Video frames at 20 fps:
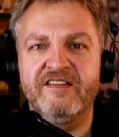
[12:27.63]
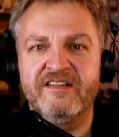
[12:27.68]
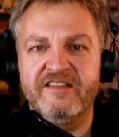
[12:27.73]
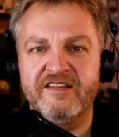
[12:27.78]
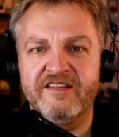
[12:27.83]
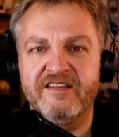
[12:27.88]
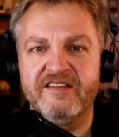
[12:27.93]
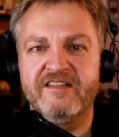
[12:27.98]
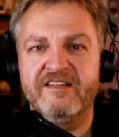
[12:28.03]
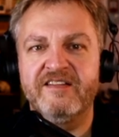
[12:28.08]

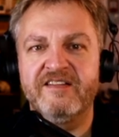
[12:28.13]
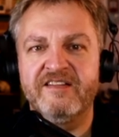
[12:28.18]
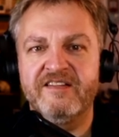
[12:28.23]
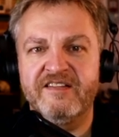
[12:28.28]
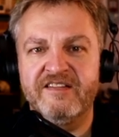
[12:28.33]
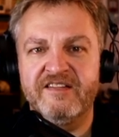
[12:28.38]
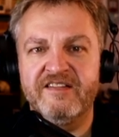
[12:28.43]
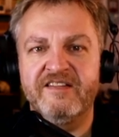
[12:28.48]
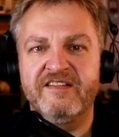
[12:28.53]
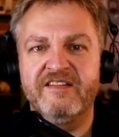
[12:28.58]

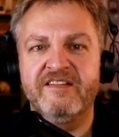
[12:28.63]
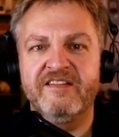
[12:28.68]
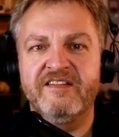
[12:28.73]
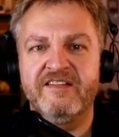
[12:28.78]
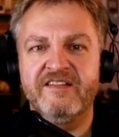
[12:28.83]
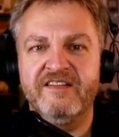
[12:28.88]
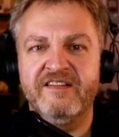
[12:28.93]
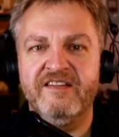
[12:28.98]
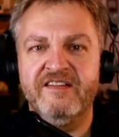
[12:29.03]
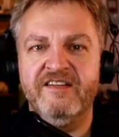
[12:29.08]

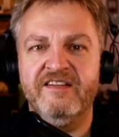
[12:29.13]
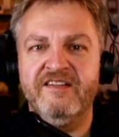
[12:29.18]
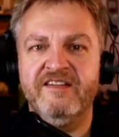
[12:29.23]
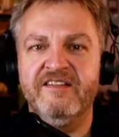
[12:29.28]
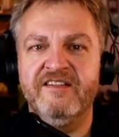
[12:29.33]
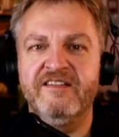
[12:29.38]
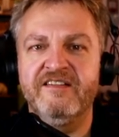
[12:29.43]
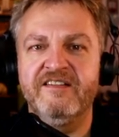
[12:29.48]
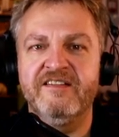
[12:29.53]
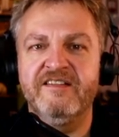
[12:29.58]

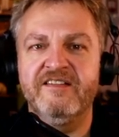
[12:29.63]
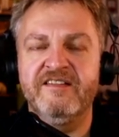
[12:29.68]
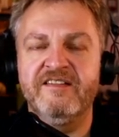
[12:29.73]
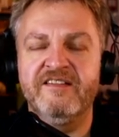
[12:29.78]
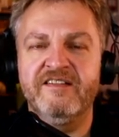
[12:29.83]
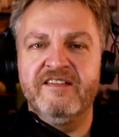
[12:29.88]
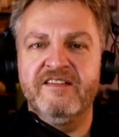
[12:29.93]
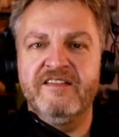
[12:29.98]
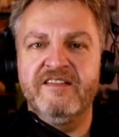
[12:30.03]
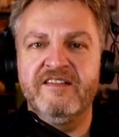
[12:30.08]

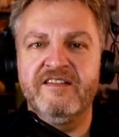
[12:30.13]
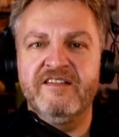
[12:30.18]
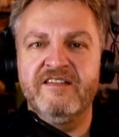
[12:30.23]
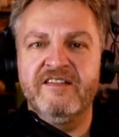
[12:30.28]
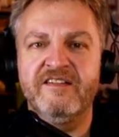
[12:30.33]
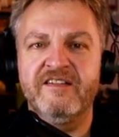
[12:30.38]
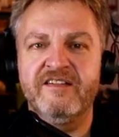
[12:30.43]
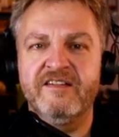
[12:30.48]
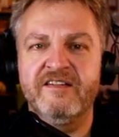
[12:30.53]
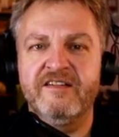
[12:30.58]

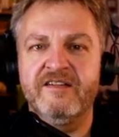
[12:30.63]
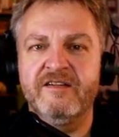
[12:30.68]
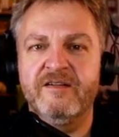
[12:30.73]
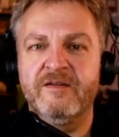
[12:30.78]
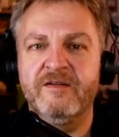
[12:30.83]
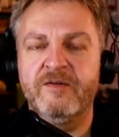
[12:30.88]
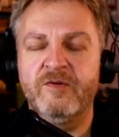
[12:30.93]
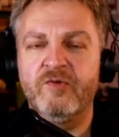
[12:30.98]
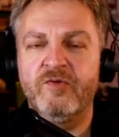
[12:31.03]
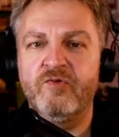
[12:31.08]

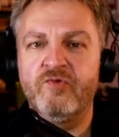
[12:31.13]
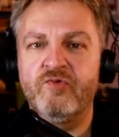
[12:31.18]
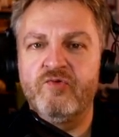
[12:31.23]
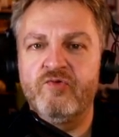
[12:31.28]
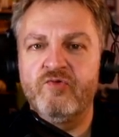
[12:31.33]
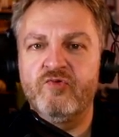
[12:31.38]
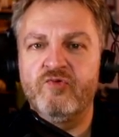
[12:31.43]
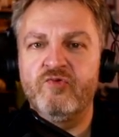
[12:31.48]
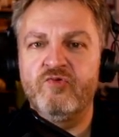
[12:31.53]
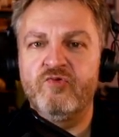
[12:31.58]

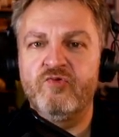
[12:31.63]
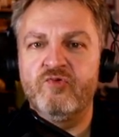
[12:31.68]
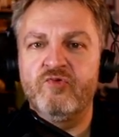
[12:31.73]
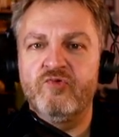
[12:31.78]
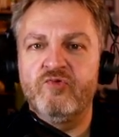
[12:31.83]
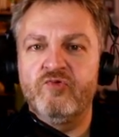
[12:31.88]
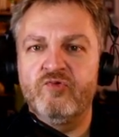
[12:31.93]
The person shown says nothing.